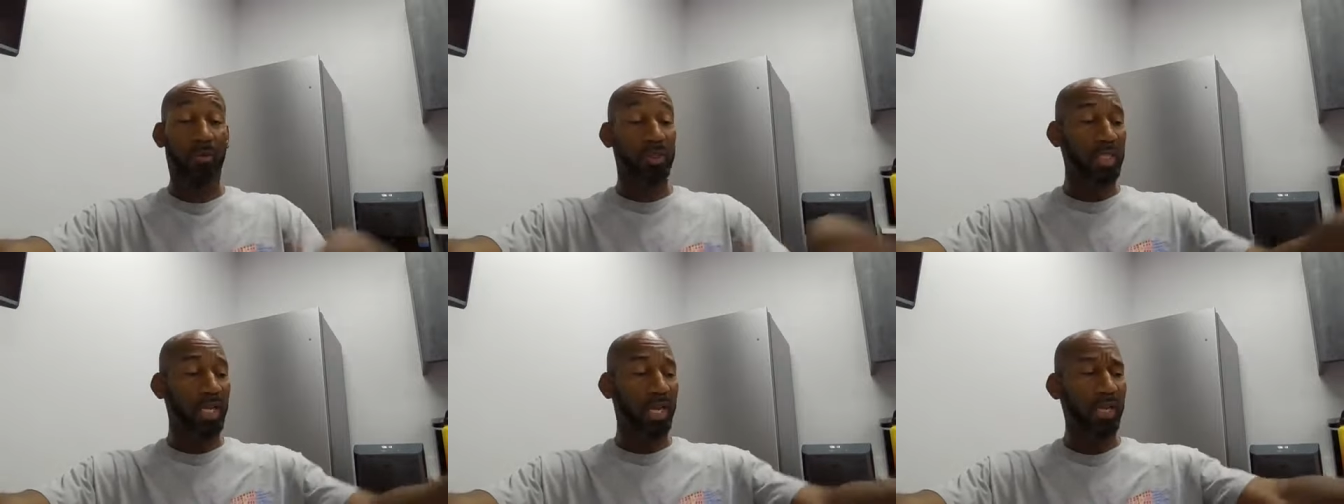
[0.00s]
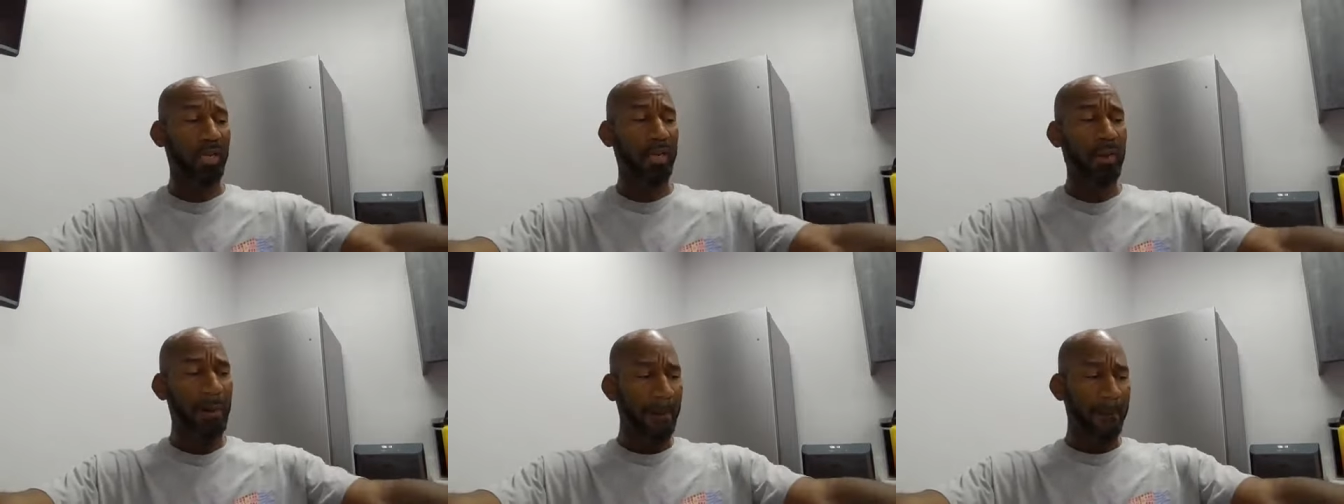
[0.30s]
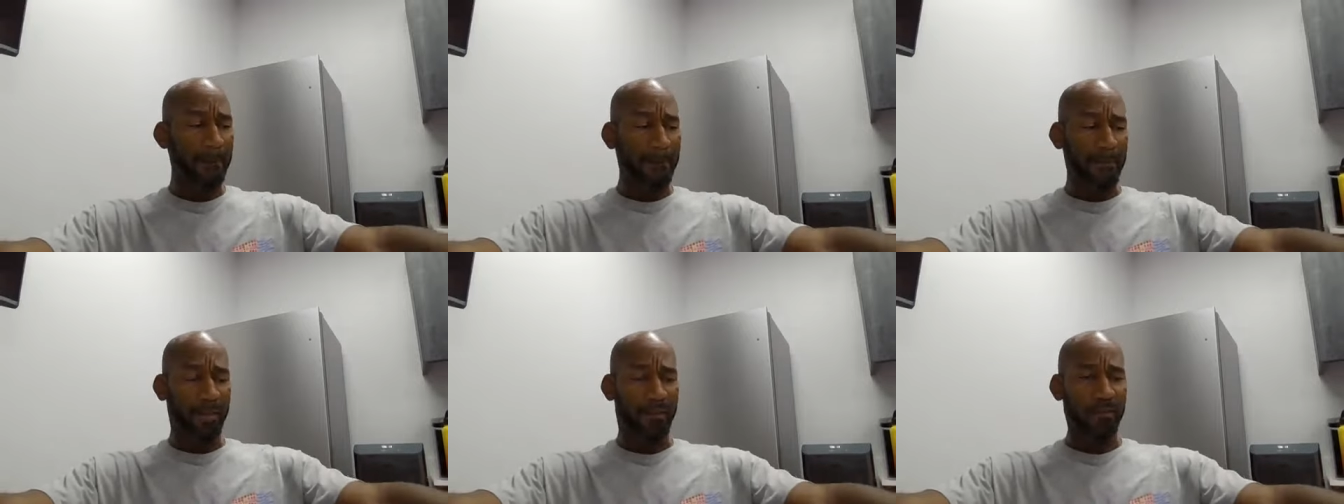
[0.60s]
Just like
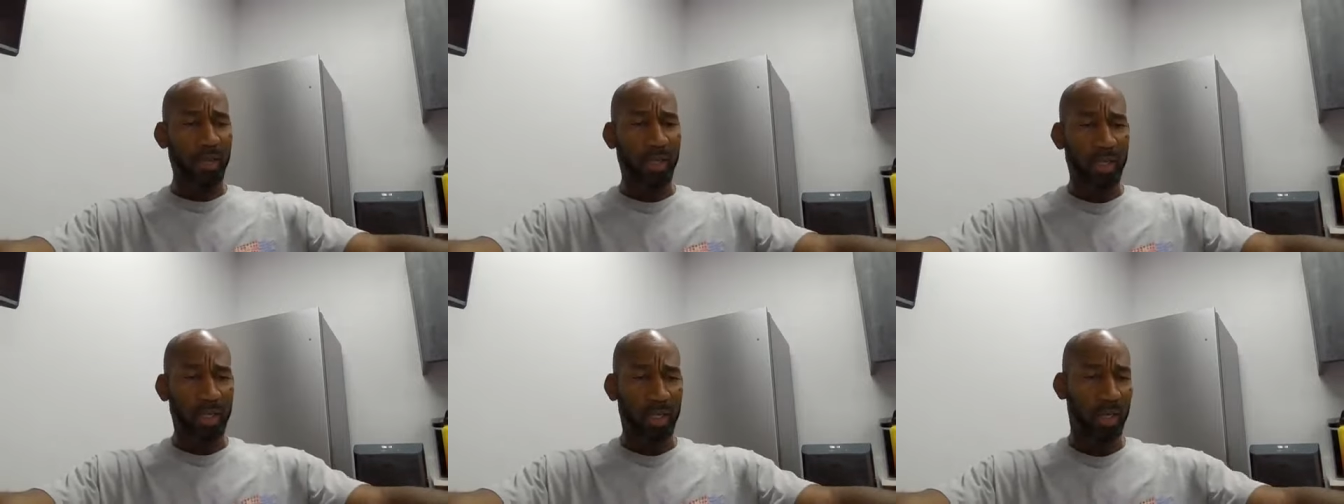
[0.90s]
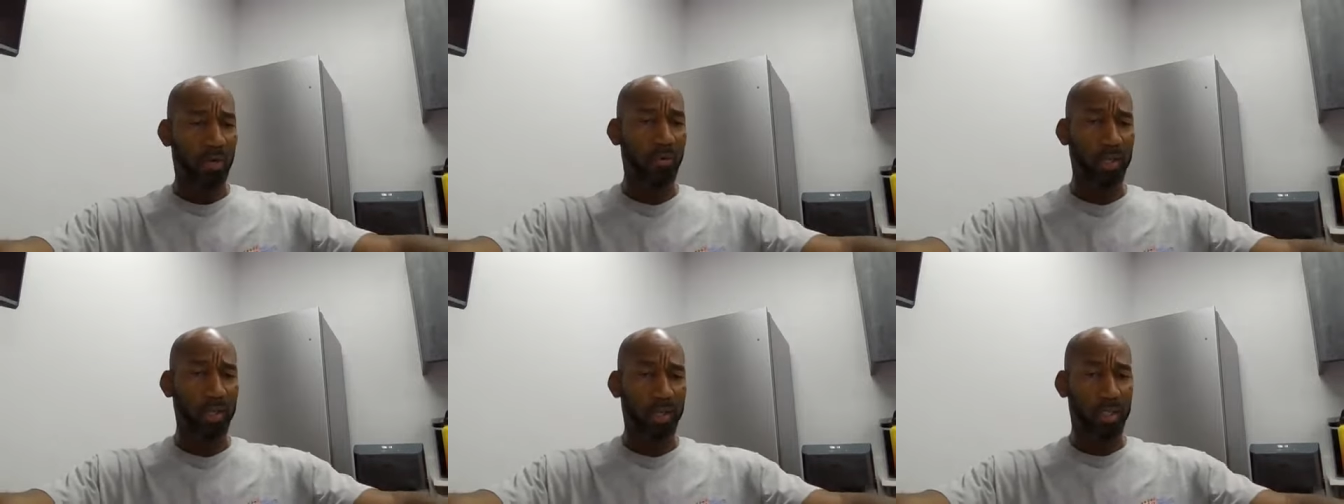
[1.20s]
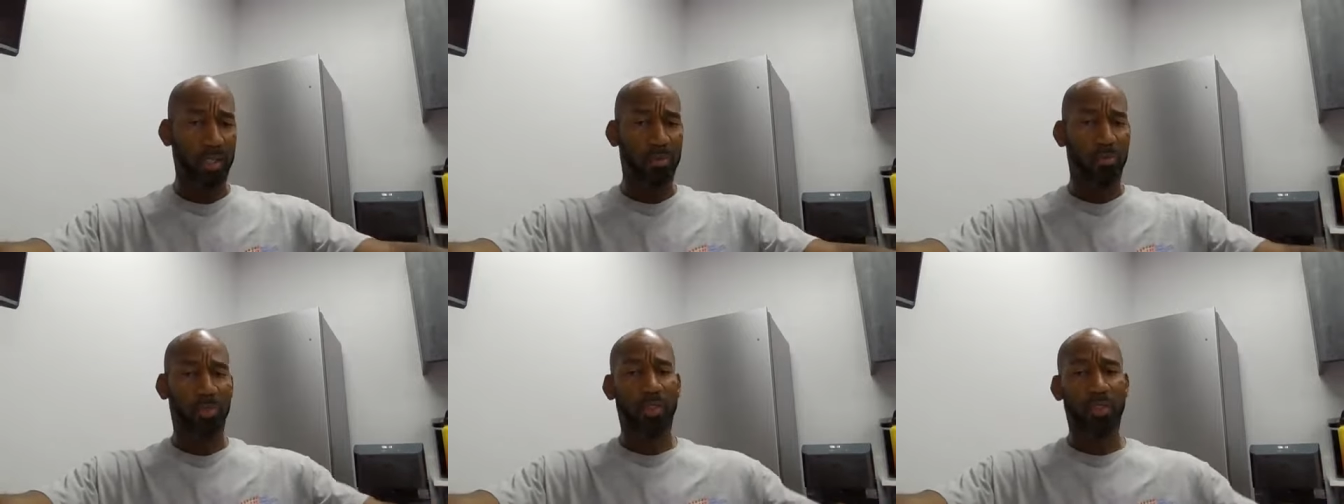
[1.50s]
if you look in
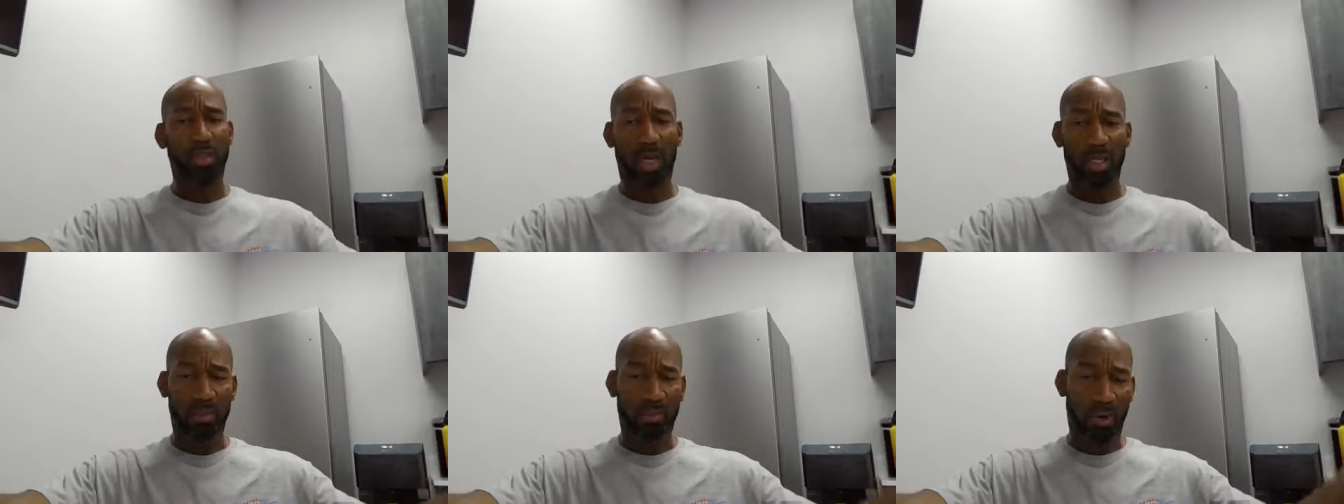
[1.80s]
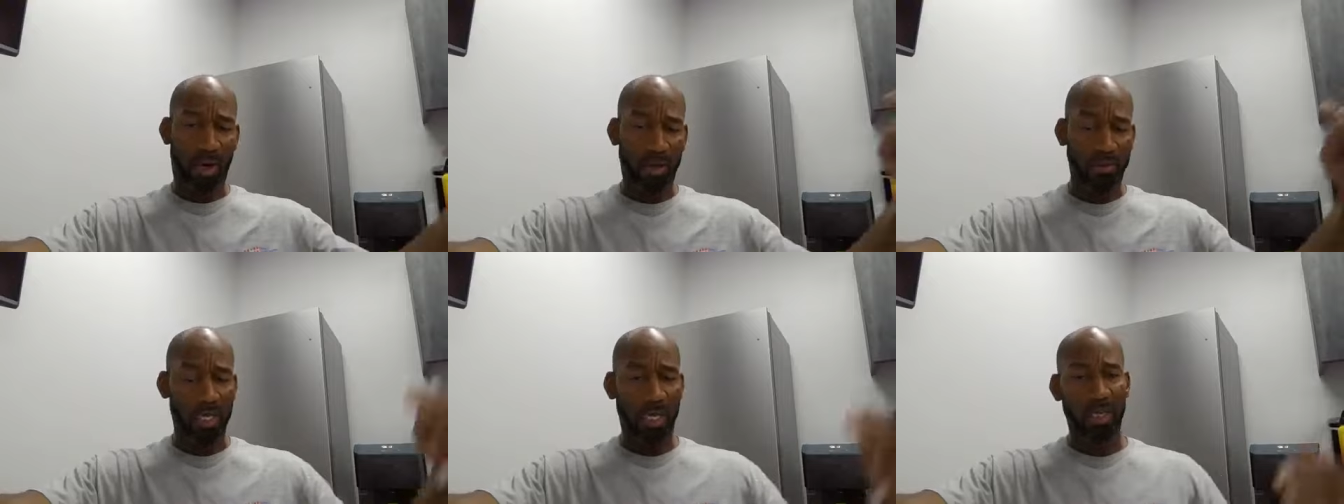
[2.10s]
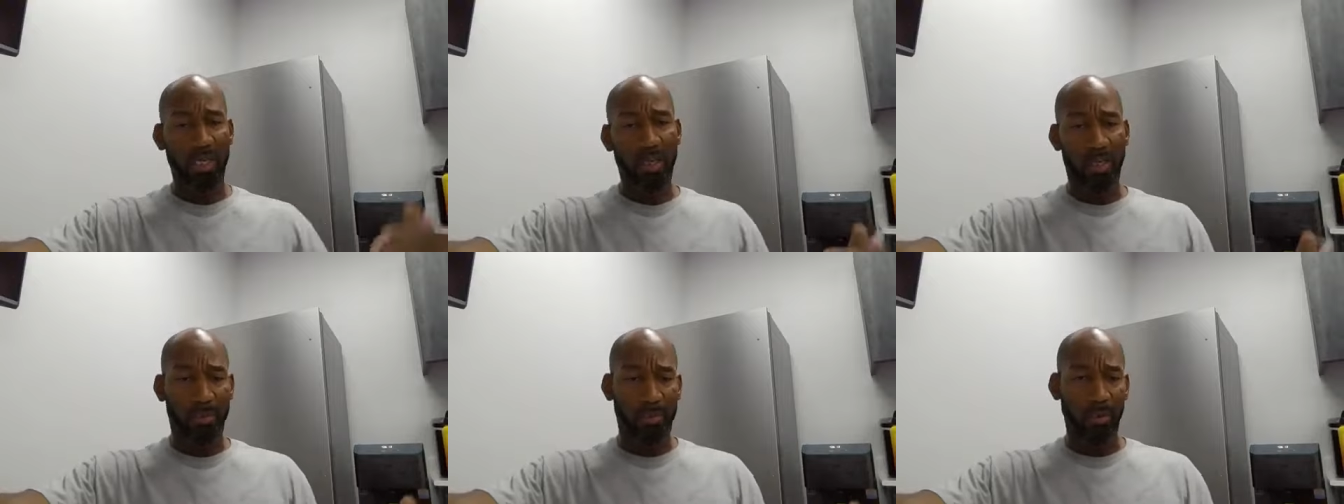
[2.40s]
Corinthians when it talks about
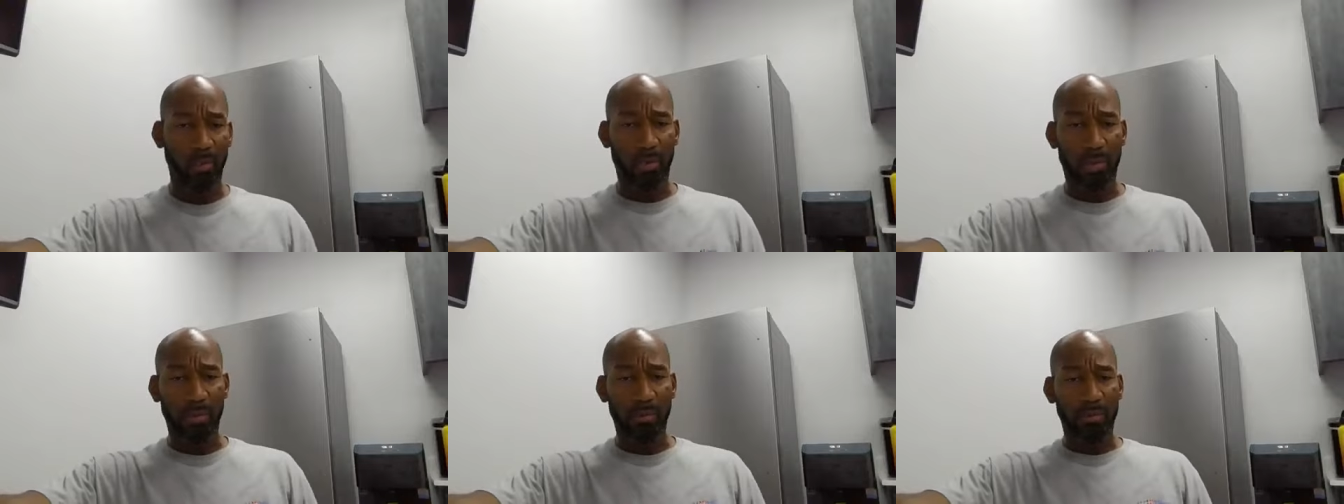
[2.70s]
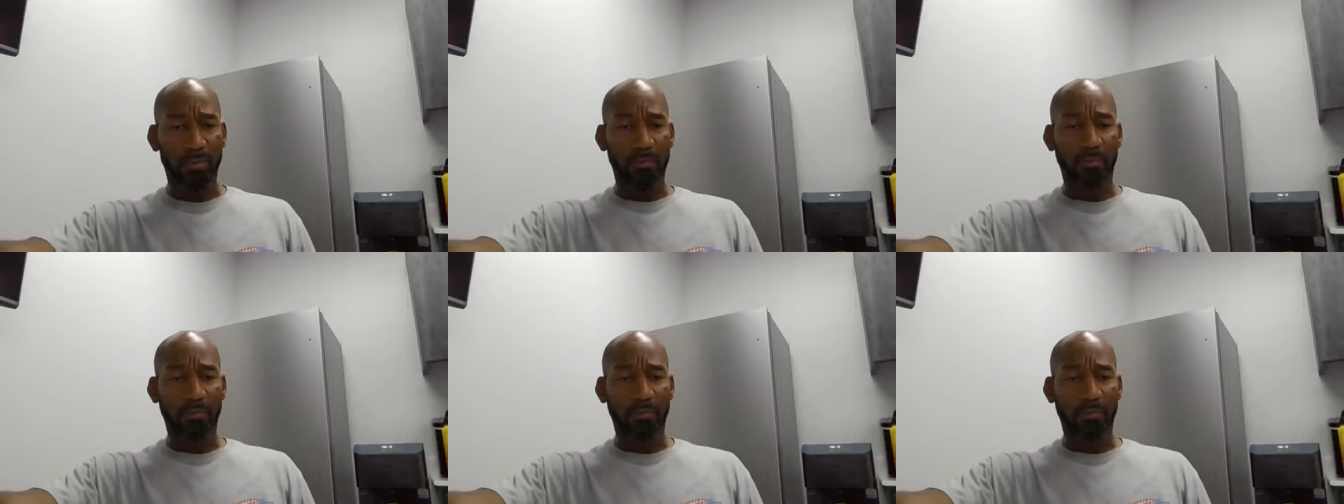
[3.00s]
taking communion.